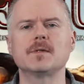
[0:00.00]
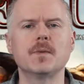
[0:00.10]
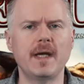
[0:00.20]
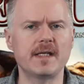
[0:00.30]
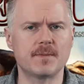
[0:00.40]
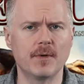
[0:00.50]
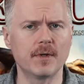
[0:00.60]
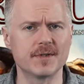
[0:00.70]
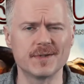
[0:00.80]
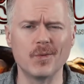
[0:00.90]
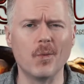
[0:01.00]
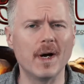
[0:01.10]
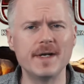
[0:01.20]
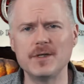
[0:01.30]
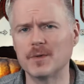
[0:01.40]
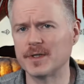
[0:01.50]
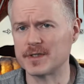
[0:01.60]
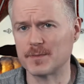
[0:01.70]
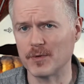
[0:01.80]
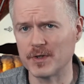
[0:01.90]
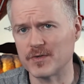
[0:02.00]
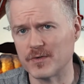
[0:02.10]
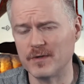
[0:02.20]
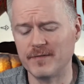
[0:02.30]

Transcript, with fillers: we hate spoilers. Why do you want the spoilers for an